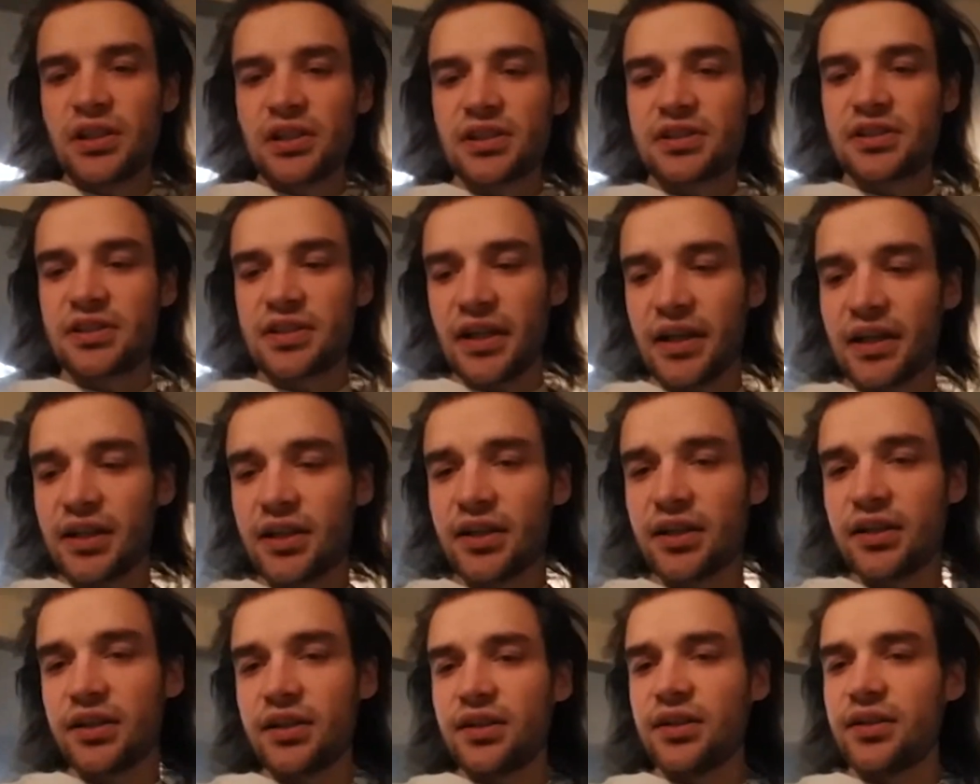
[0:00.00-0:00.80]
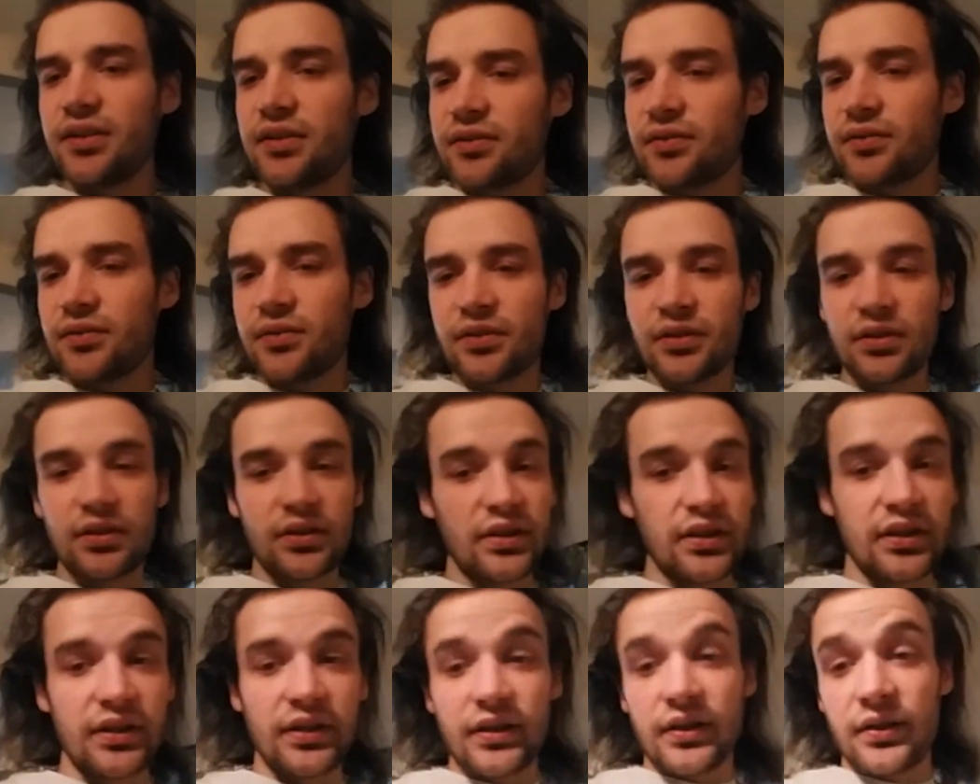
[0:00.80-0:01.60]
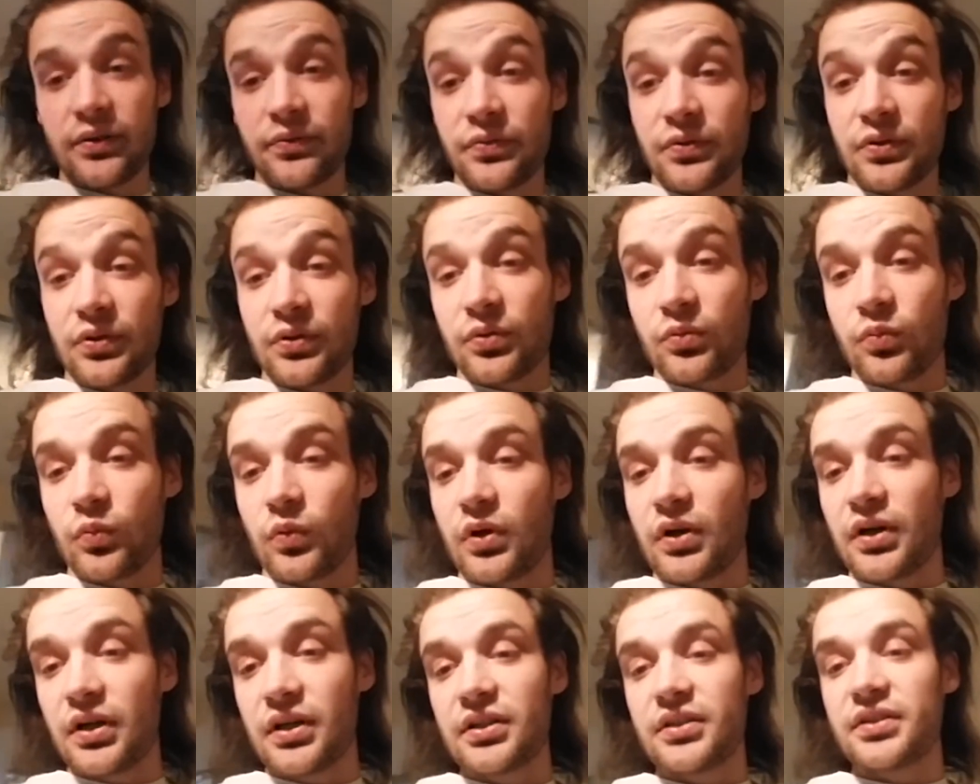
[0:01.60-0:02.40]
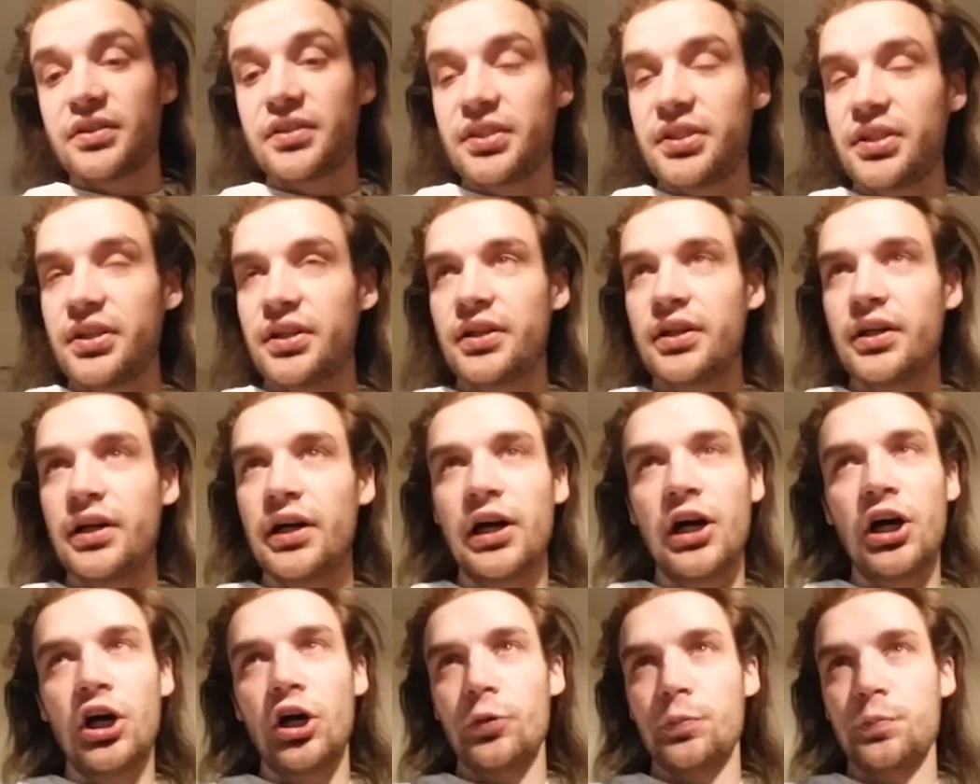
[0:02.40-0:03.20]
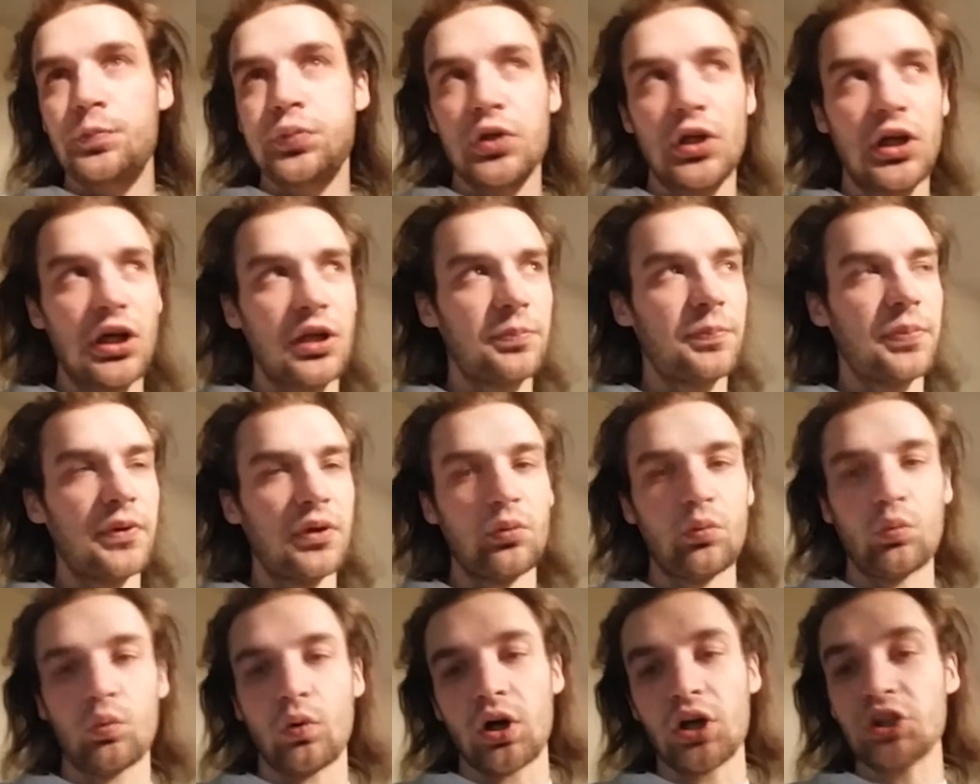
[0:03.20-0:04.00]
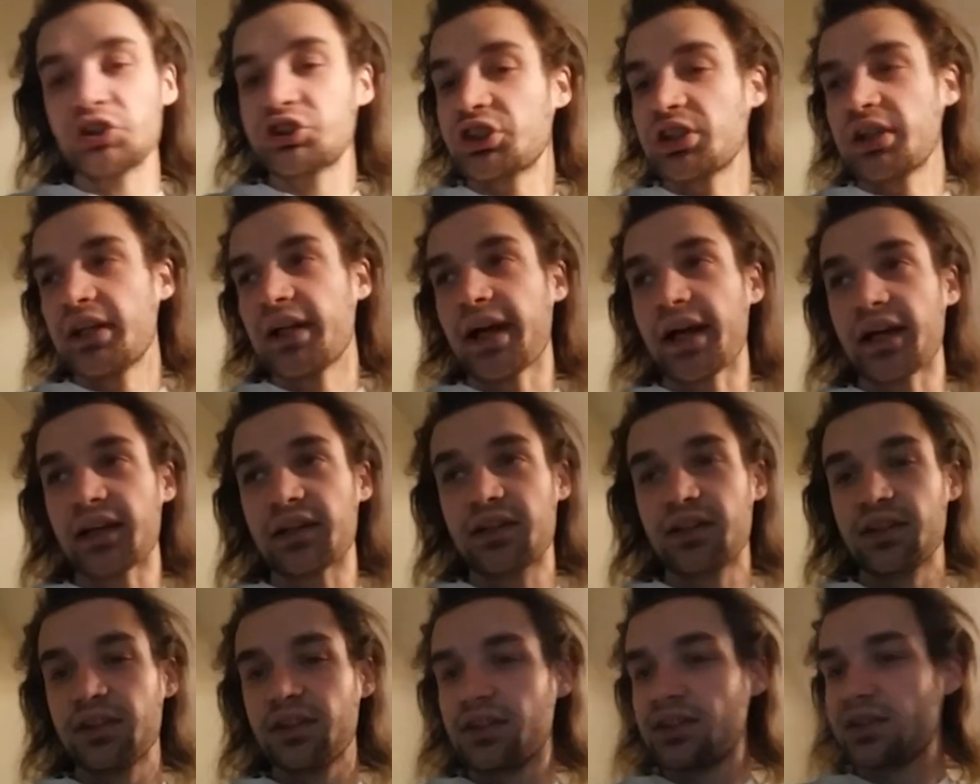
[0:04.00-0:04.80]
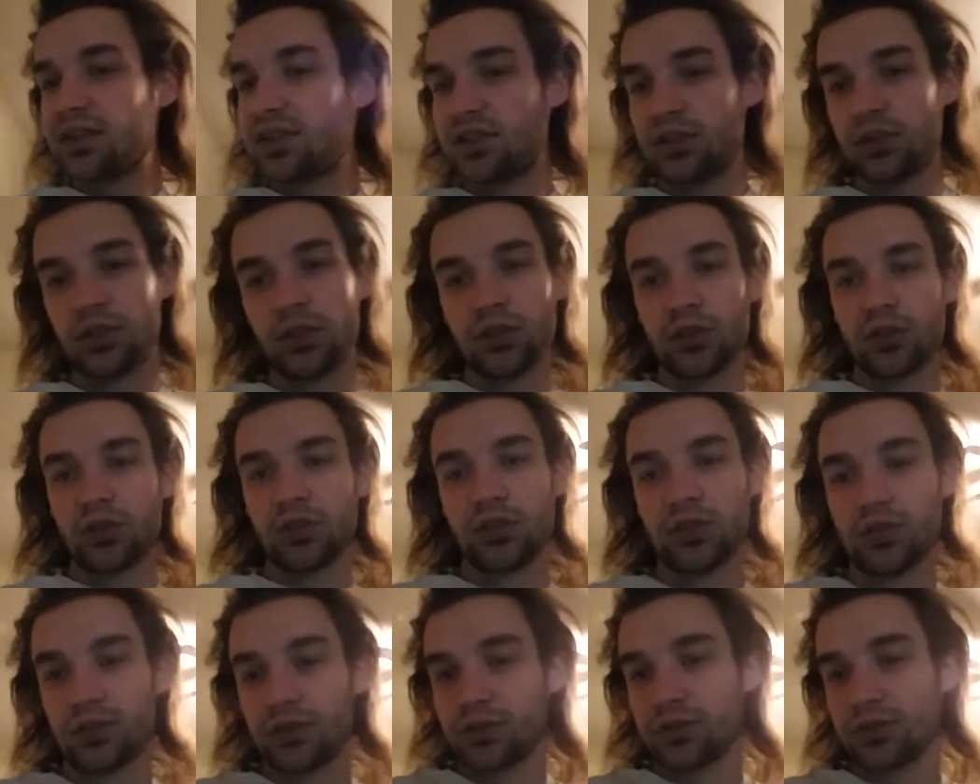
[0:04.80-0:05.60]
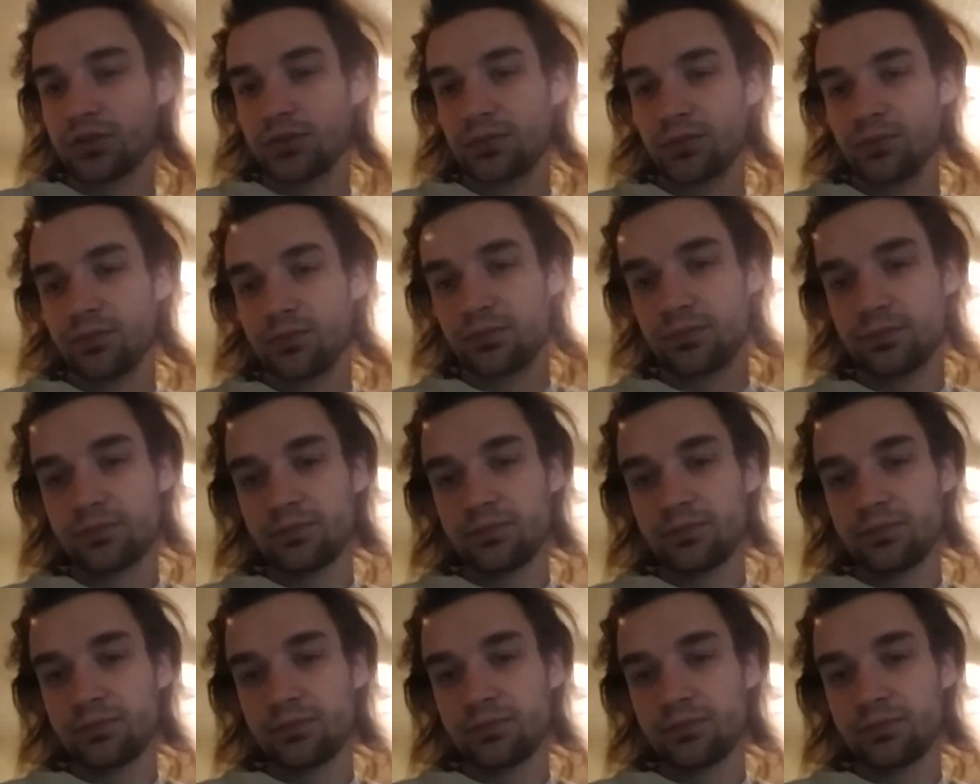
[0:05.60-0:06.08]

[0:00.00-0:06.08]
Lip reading: stay, if you want, I'll probably be watching that. So,